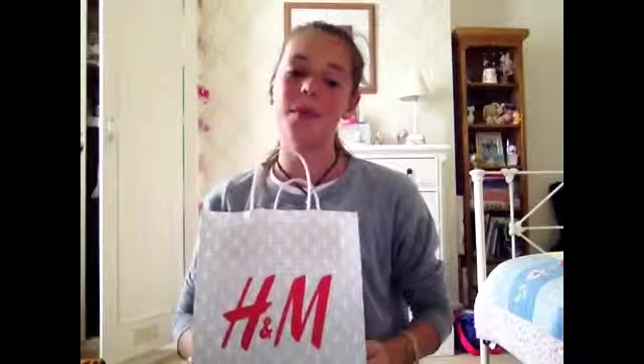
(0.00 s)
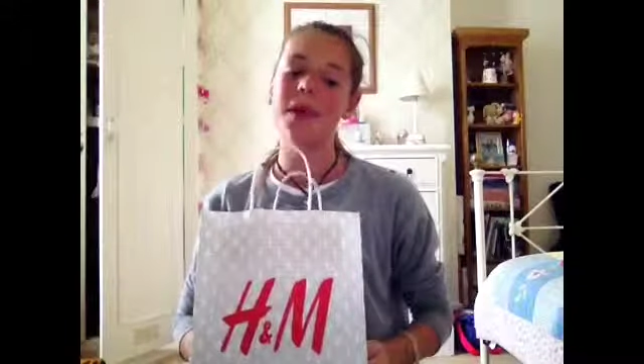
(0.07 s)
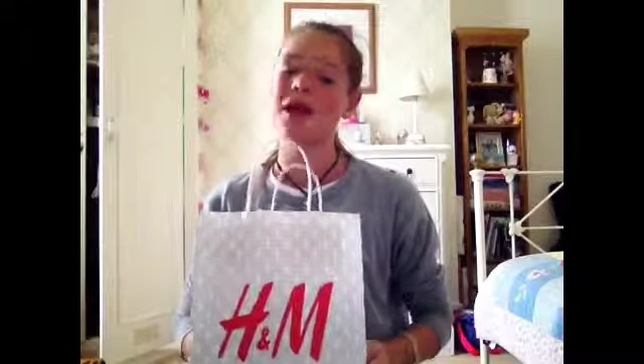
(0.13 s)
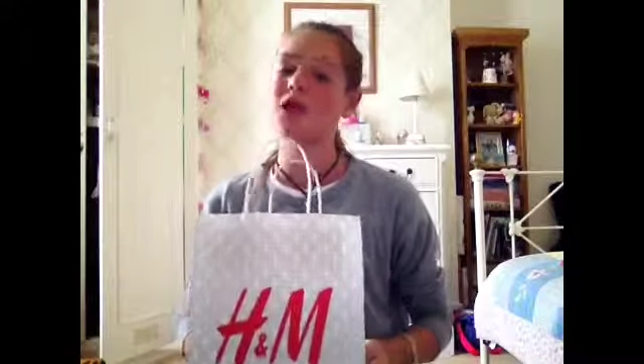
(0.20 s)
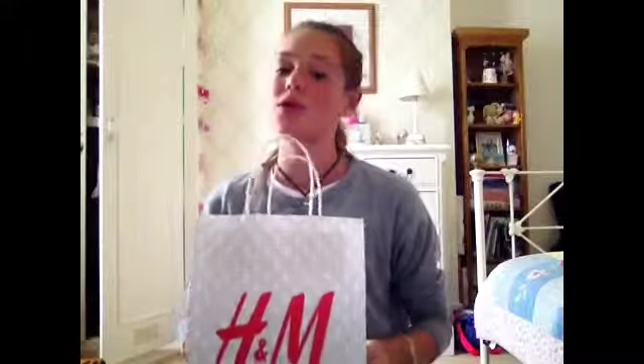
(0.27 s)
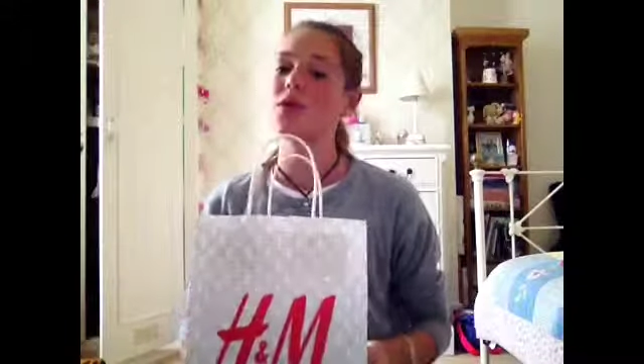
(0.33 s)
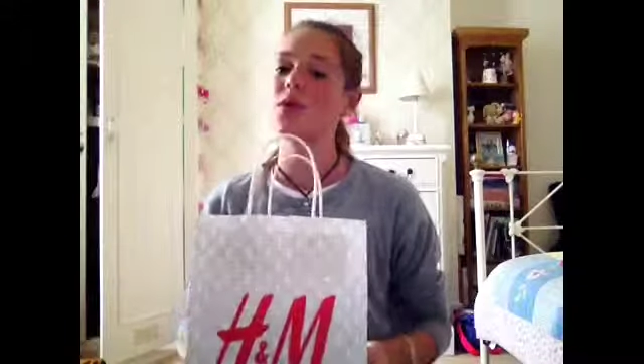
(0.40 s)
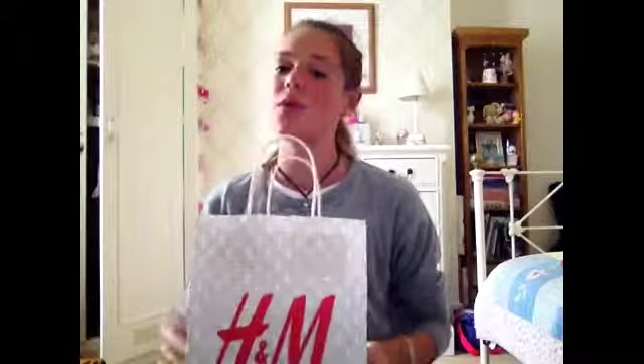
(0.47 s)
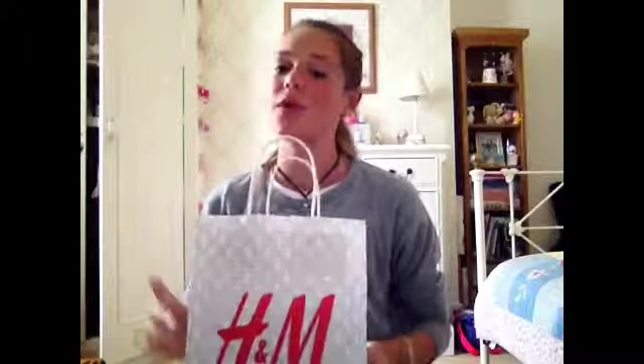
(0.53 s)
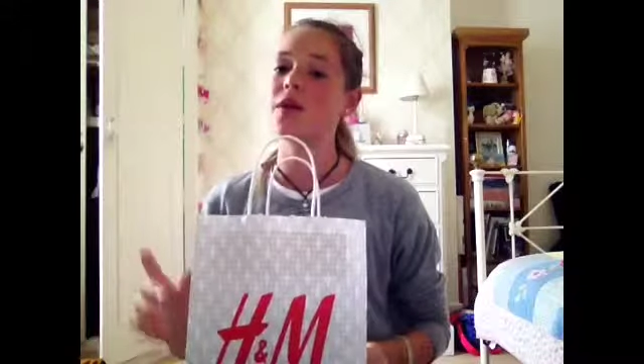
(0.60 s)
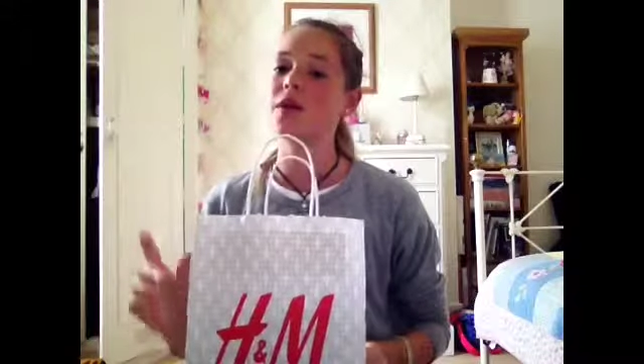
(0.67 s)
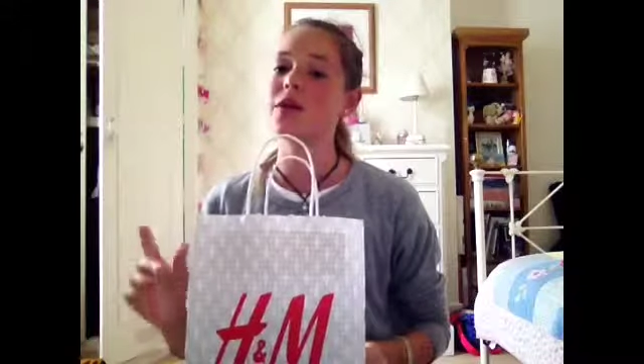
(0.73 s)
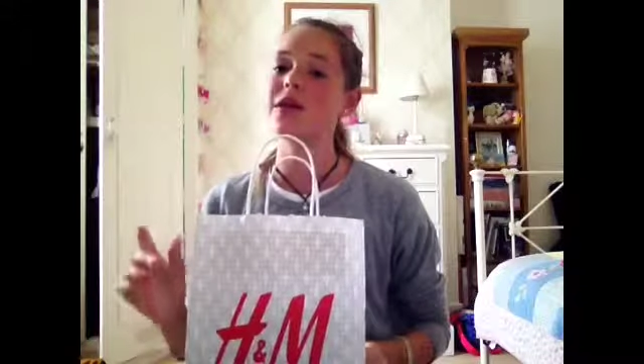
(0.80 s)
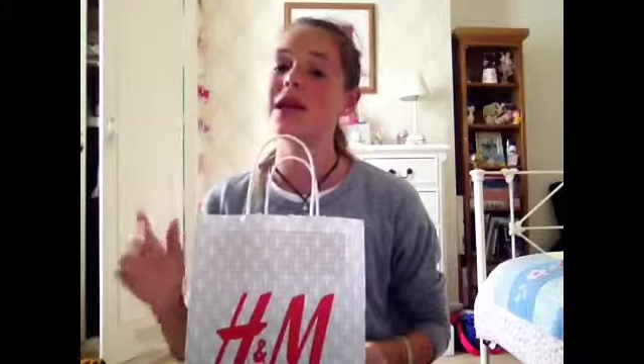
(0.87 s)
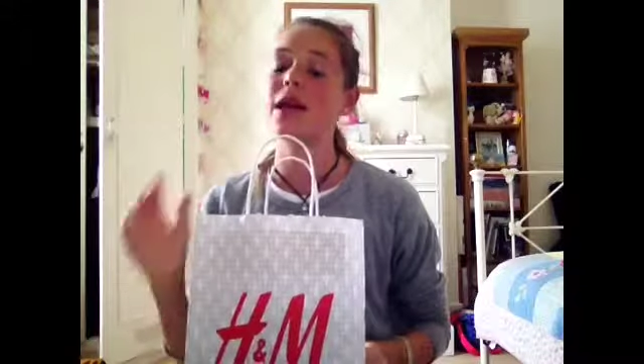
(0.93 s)
and I just got one of
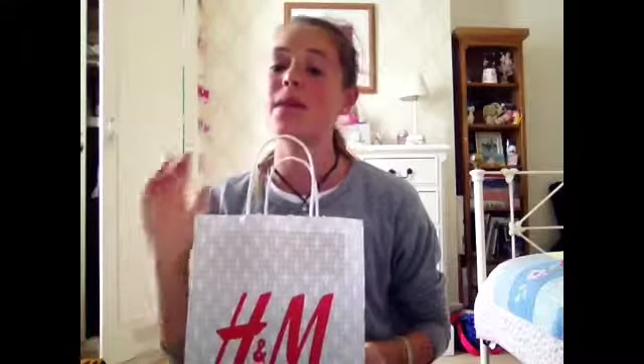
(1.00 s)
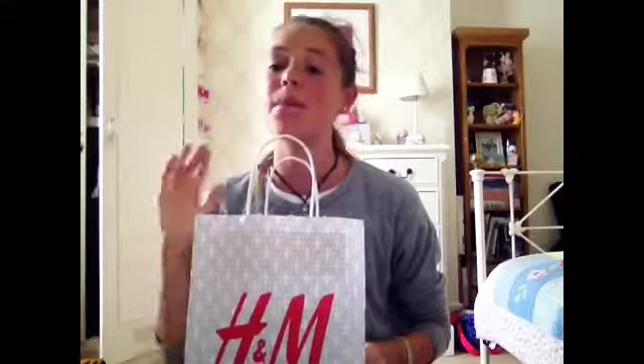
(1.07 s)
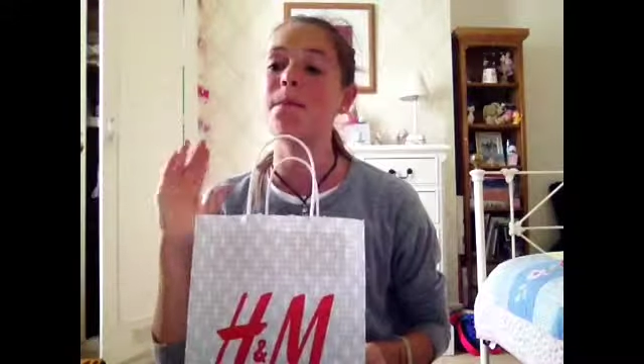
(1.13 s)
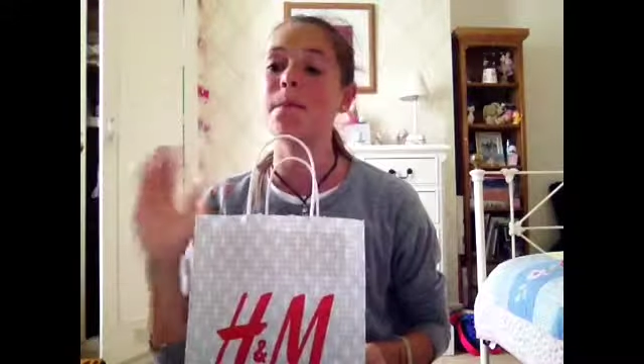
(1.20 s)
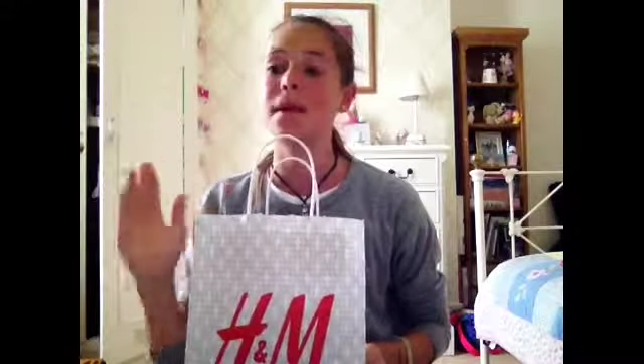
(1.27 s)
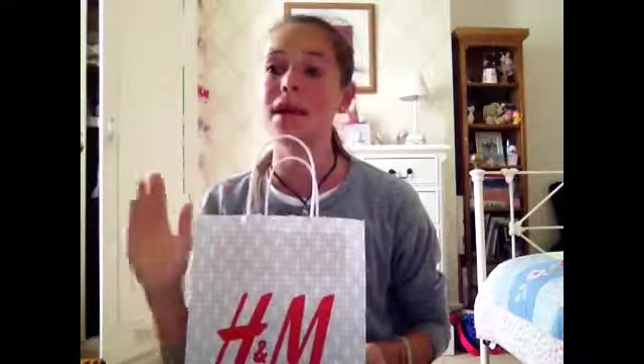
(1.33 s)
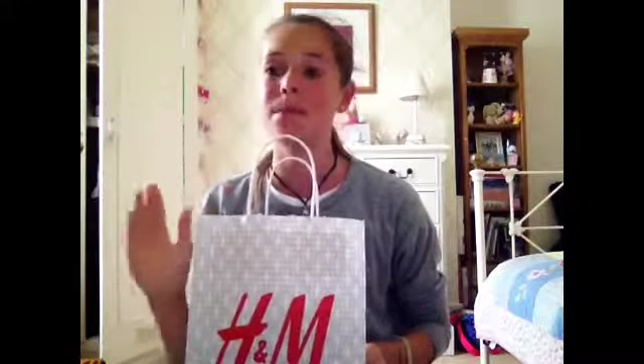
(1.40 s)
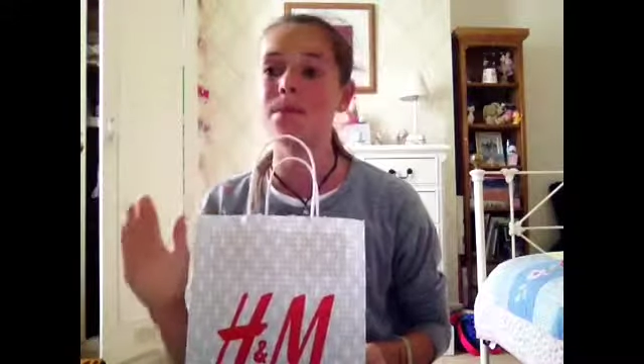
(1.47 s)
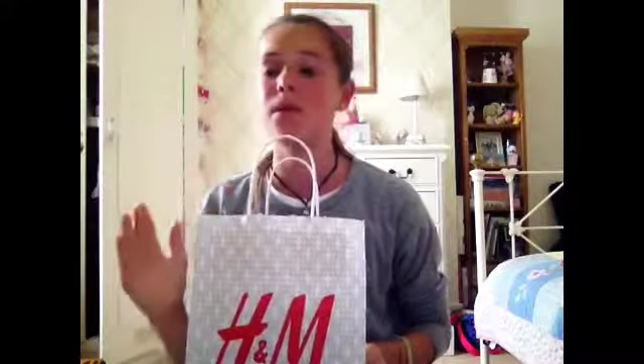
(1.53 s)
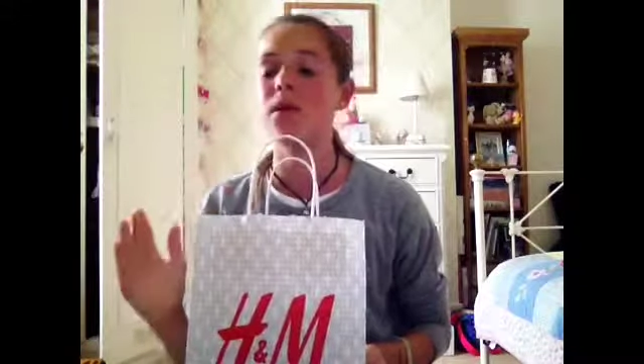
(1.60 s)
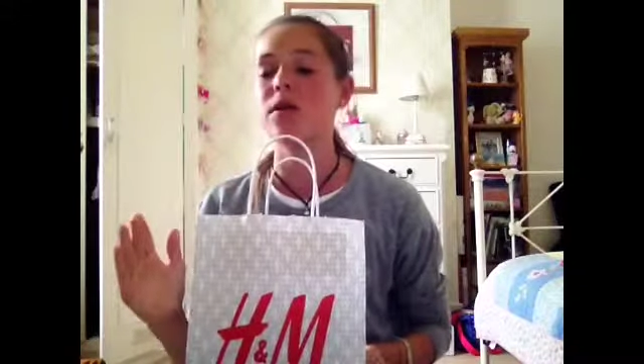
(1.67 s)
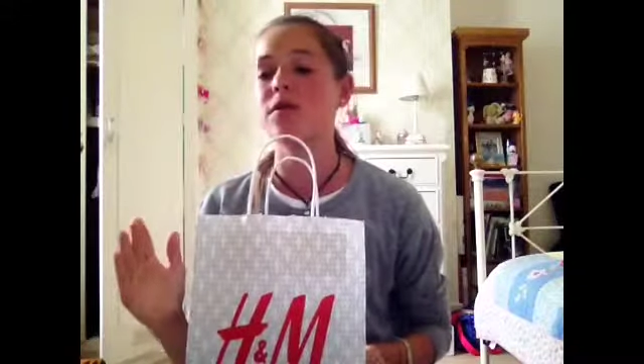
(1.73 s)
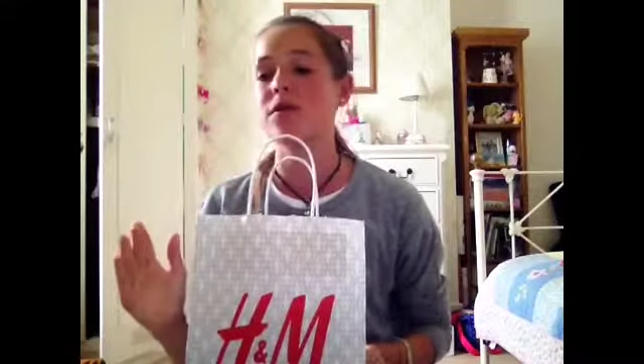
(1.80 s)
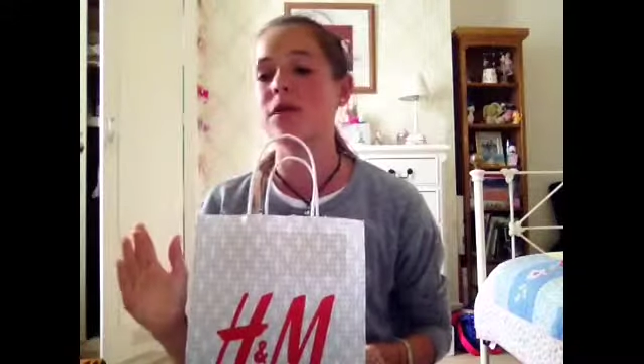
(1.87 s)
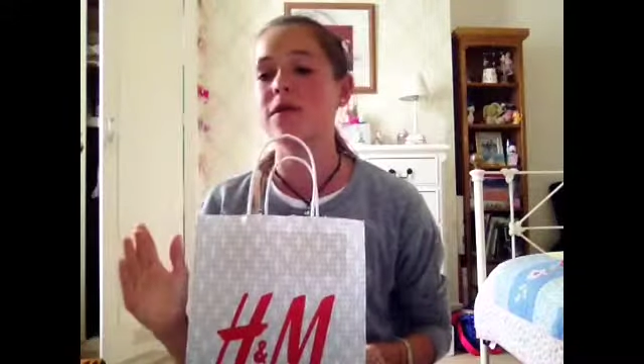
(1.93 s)
those and a big
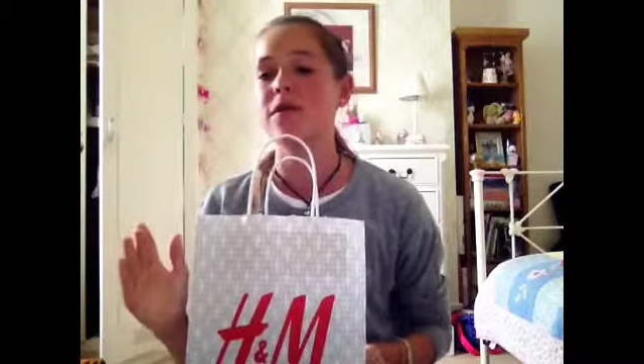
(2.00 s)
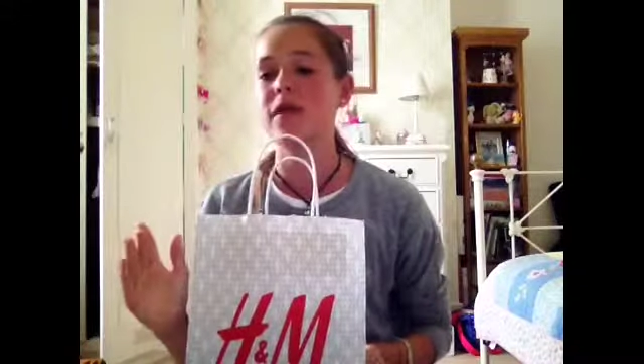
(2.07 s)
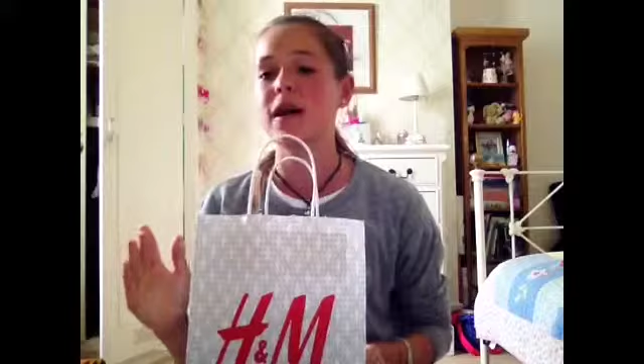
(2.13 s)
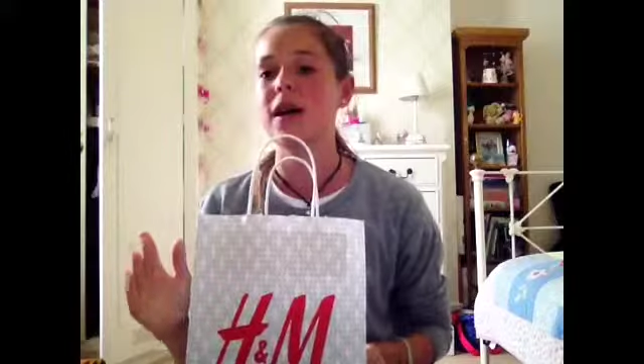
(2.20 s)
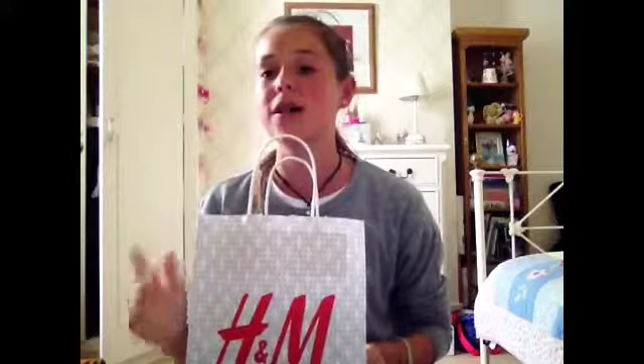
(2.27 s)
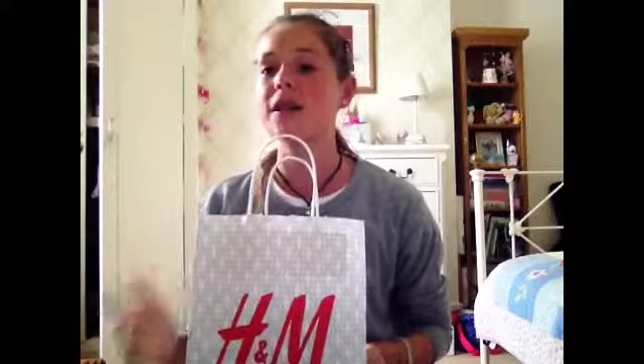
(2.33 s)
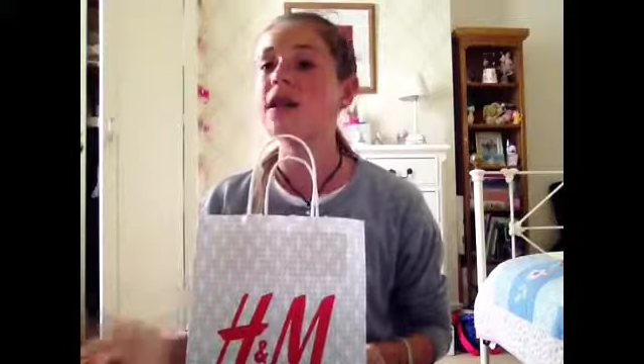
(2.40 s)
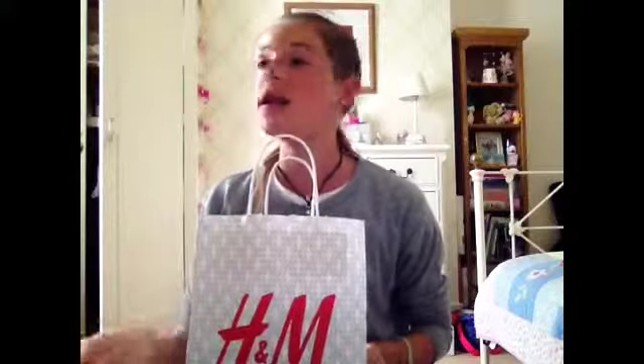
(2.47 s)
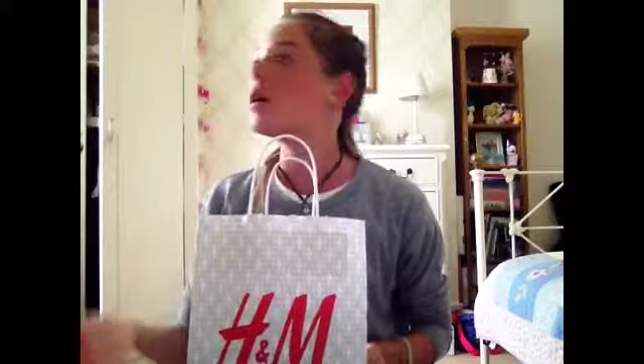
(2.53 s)
box of Nerds,